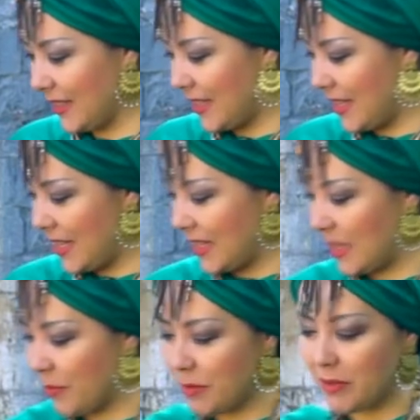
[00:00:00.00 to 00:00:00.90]
For
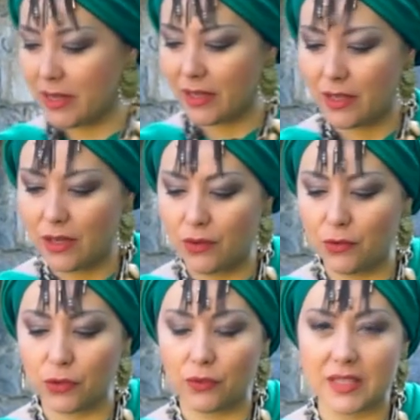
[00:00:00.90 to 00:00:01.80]
example,
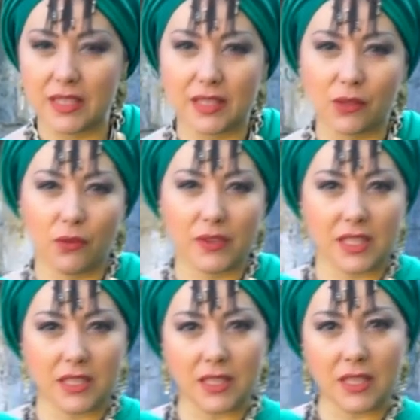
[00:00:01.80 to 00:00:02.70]
you have
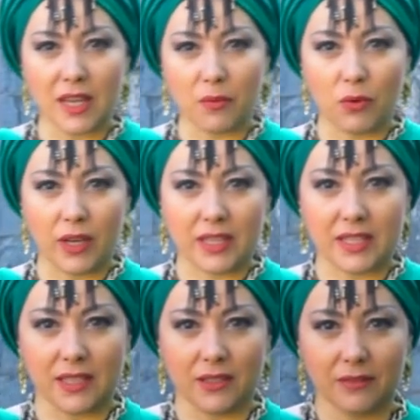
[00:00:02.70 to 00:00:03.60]
such a
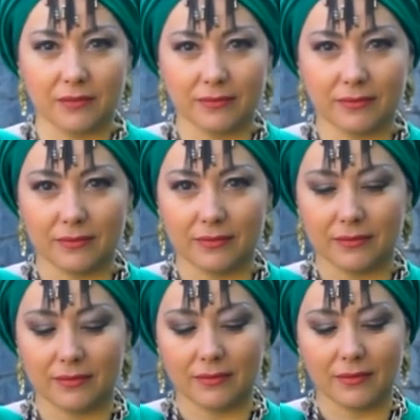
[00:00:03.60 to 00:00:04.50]
precious amulet
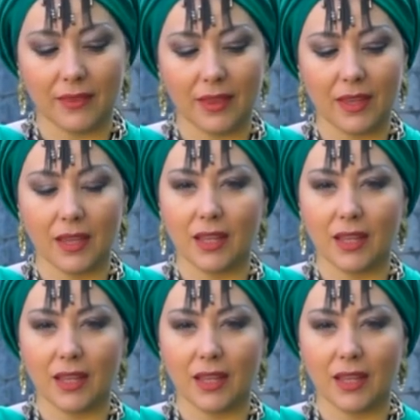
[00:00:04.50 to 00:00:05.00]
of power,